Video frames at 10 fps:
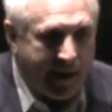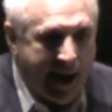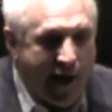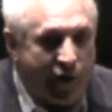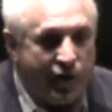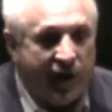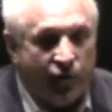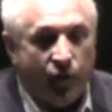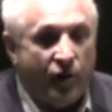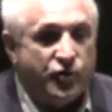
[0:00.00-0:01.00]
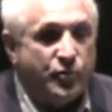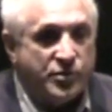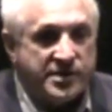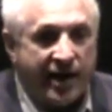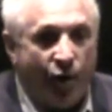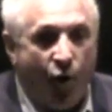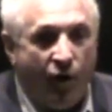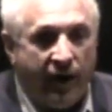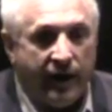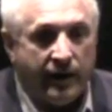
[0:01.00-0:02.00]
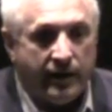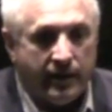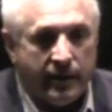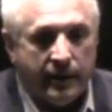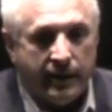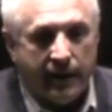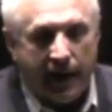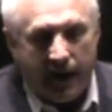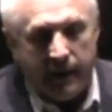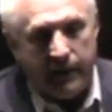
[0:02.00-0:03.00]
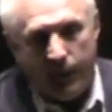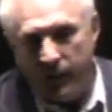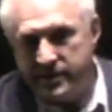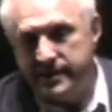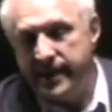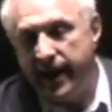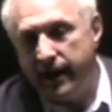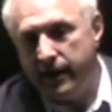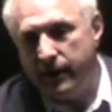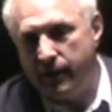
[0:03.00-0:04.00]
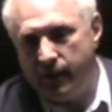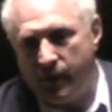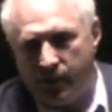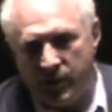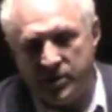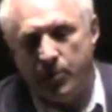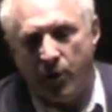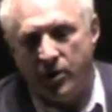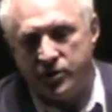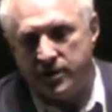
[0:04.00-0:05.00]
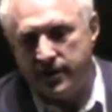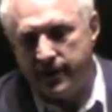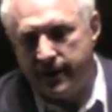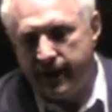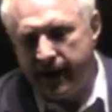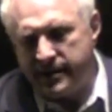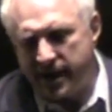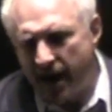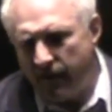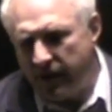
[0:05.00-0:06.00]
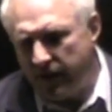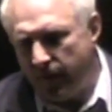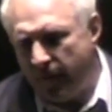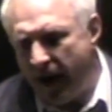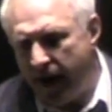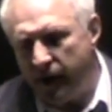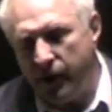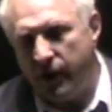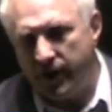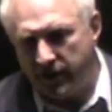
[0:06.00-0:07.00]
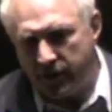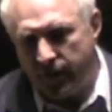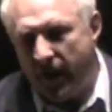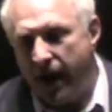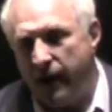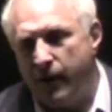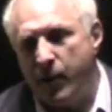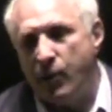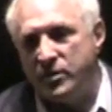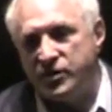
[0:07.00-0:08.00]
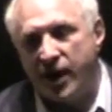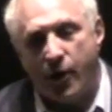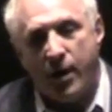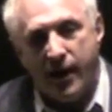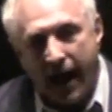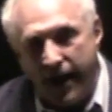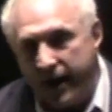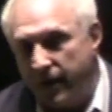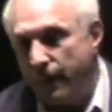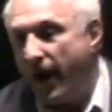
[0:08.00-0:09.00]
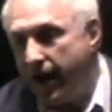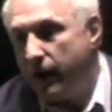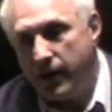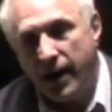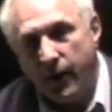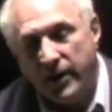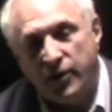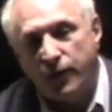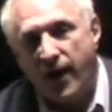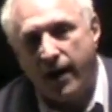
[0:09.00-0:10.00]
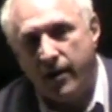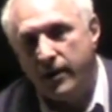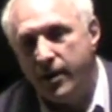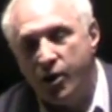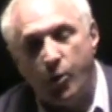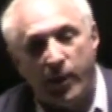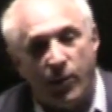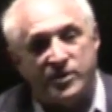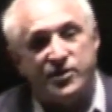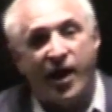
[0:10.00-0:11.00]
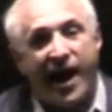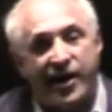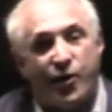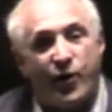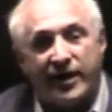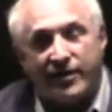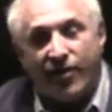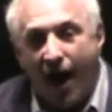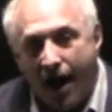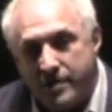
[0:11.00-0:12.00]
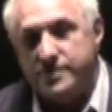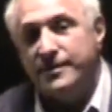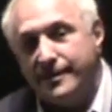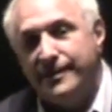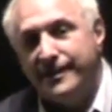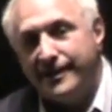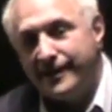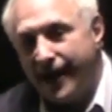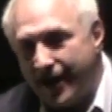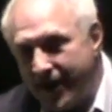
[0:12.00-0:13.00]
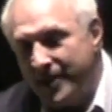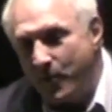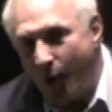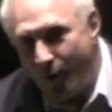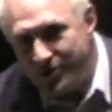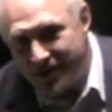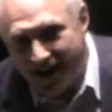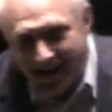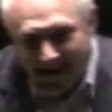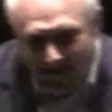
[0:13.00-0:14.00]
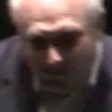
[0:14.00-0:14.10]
how can you get to 100% all in? What does it take? What is the push? And it's kind of like the fire, you got this fire and everybody wants to know, how do you get the fire? How do I get this fire? Everybody wants to know, how do you go get the logs? How do you get the birch? How do you get the